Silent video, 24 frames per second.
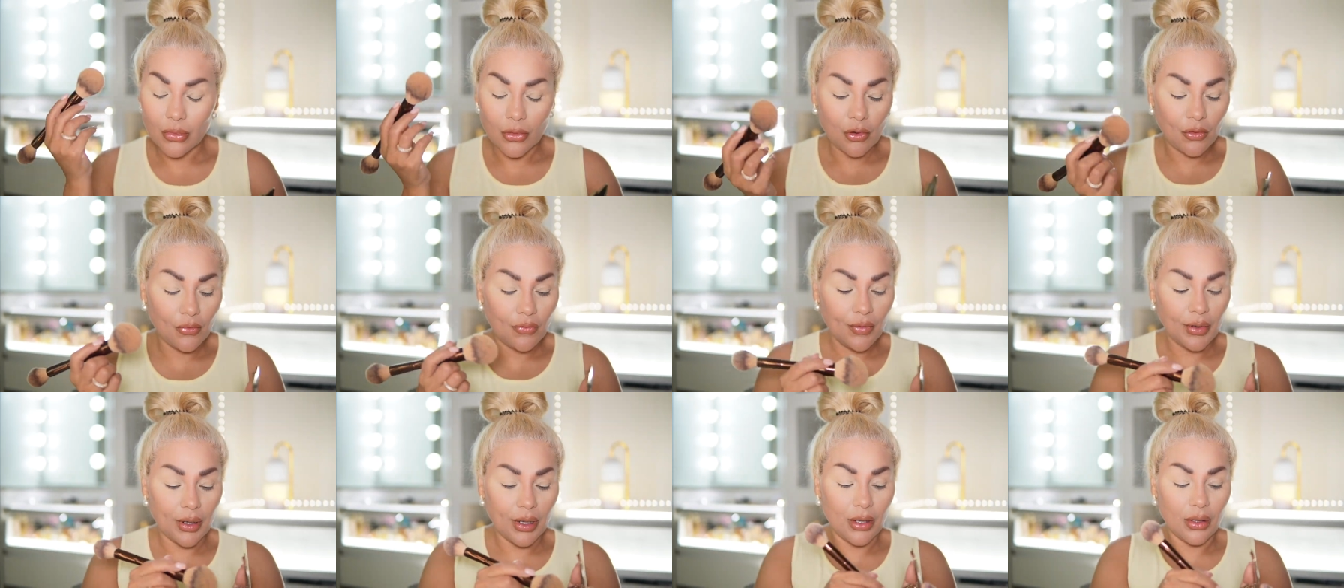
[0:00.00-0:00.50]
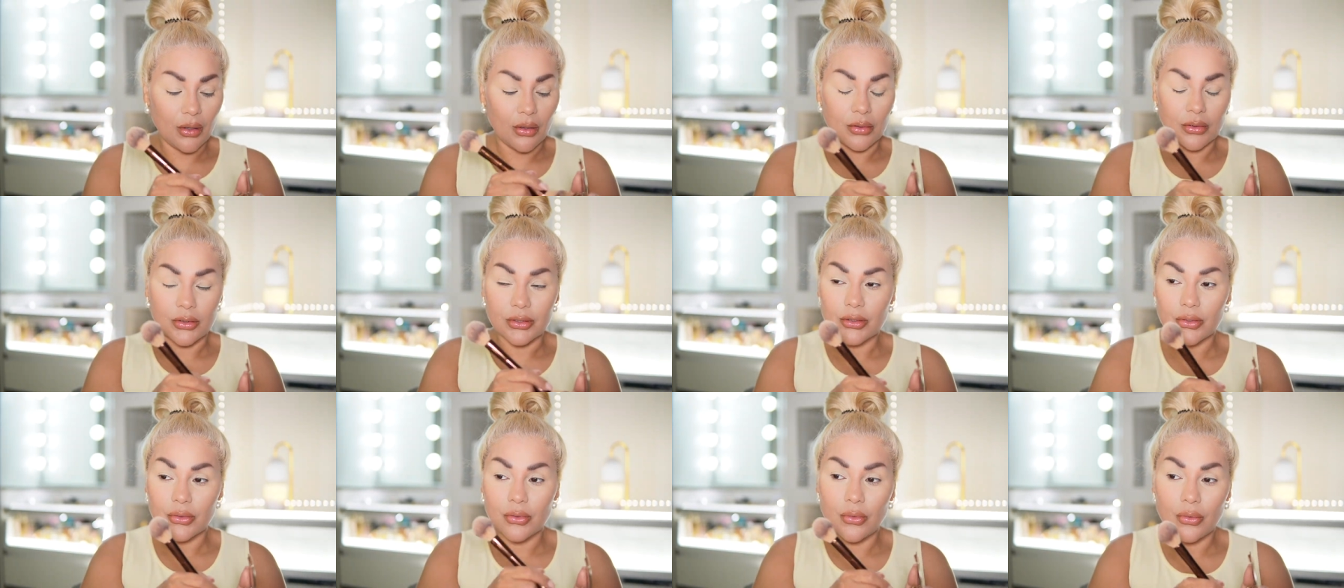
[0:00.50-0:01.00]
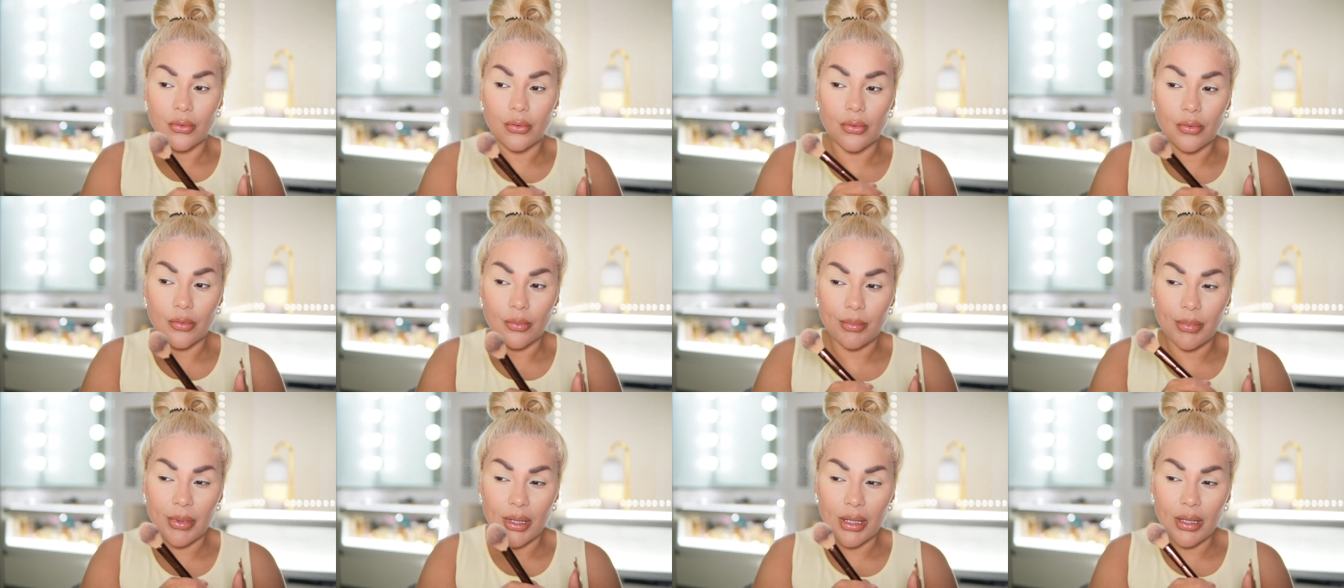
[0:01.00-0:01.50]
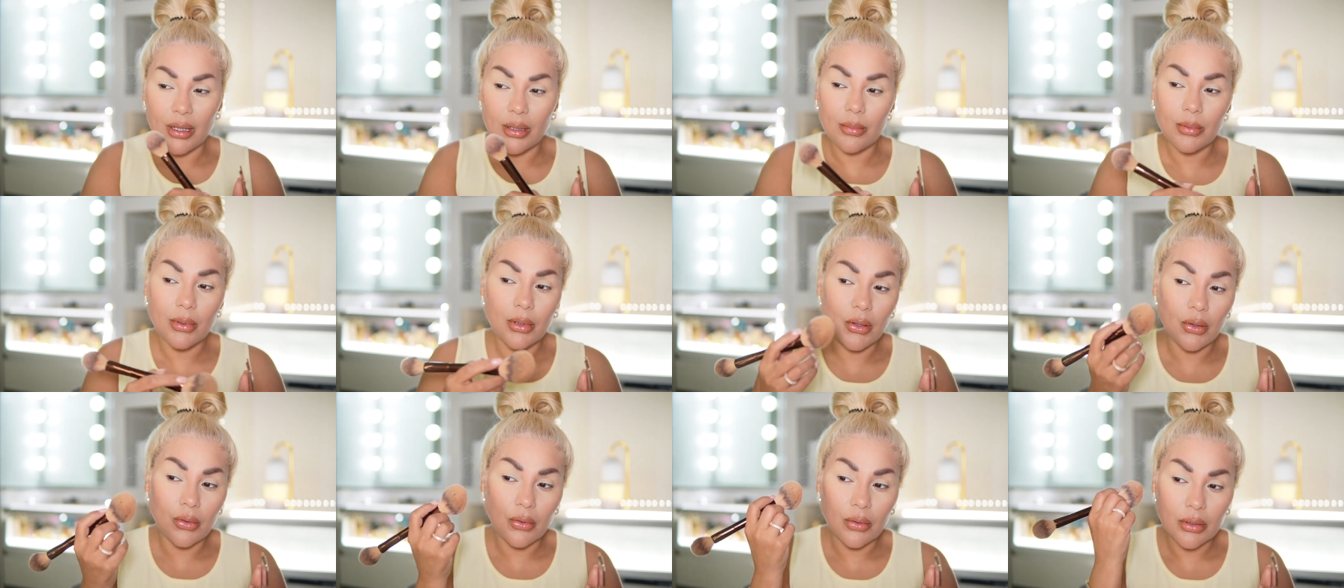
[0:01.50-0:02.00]
over here so maybe
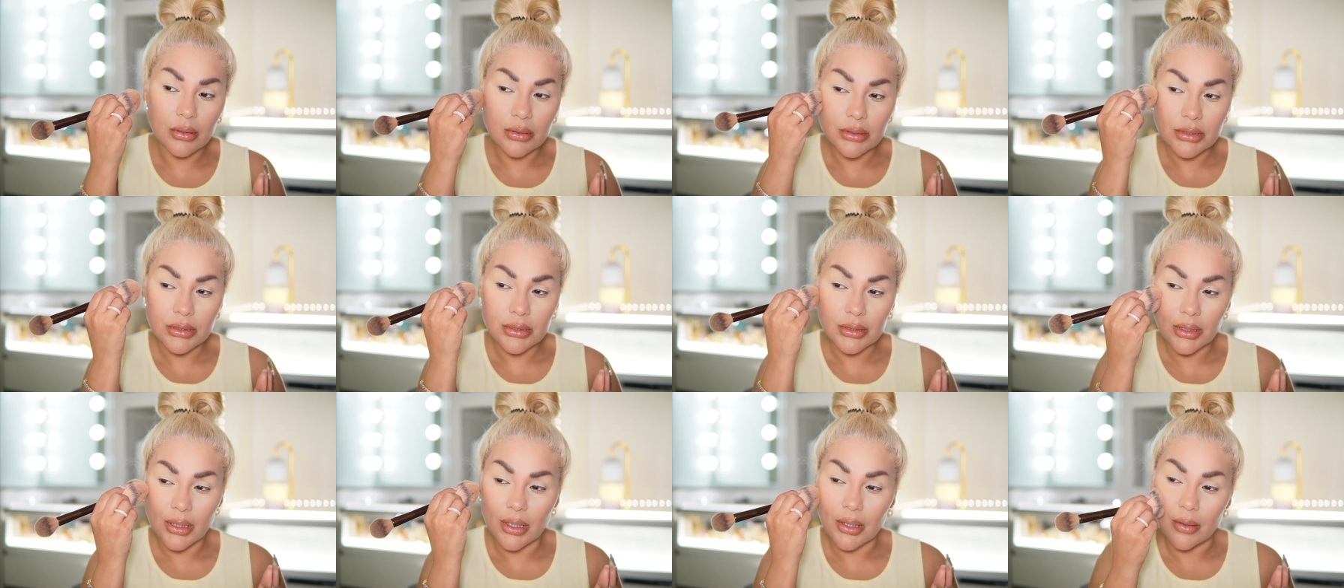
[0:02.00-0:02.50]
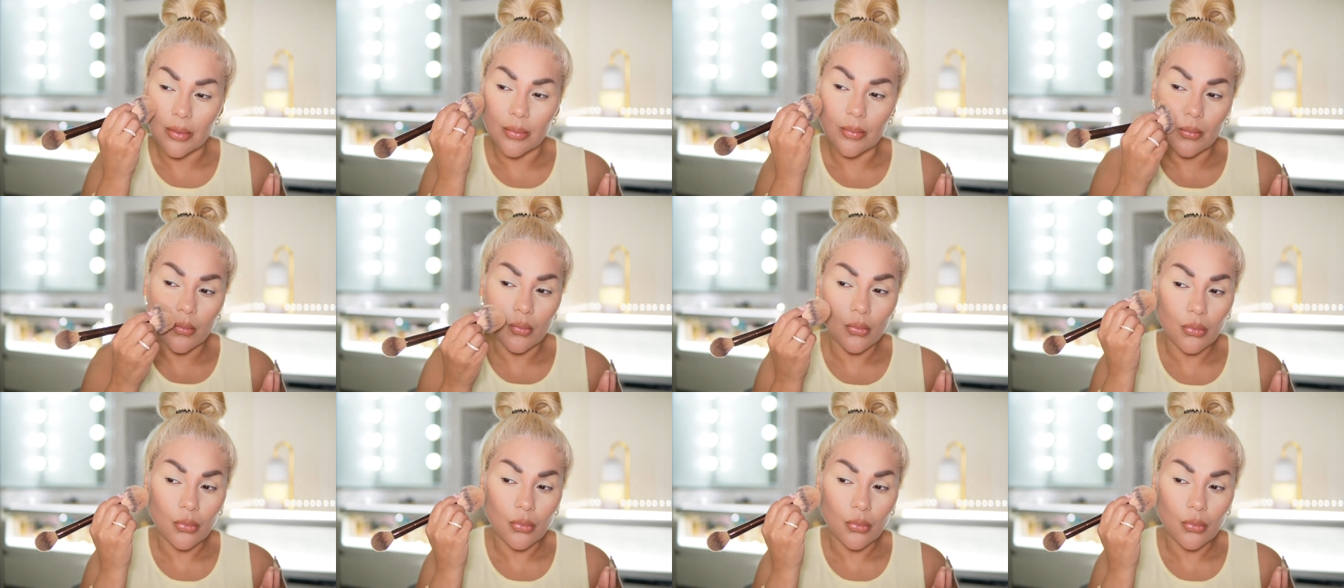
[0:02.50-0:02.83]
you can see it